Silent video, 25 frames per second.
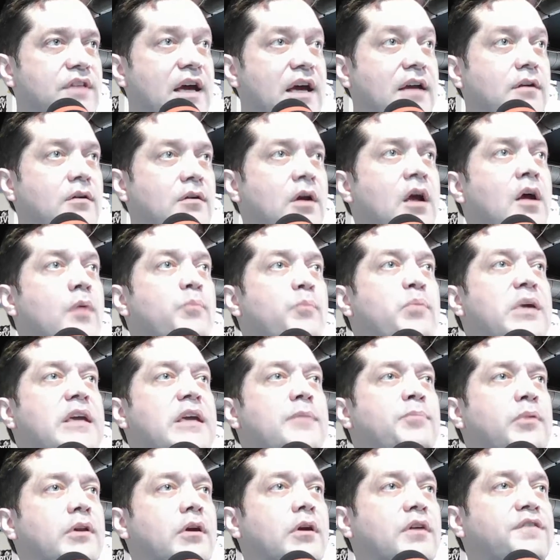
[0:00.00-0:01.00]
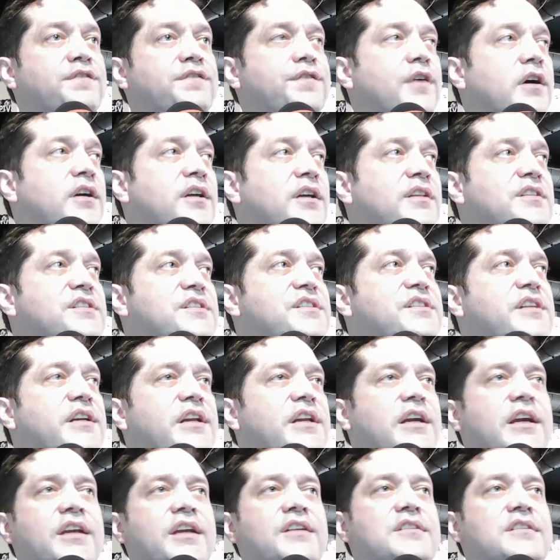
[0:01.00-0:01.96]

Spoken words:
that people are fucking sitting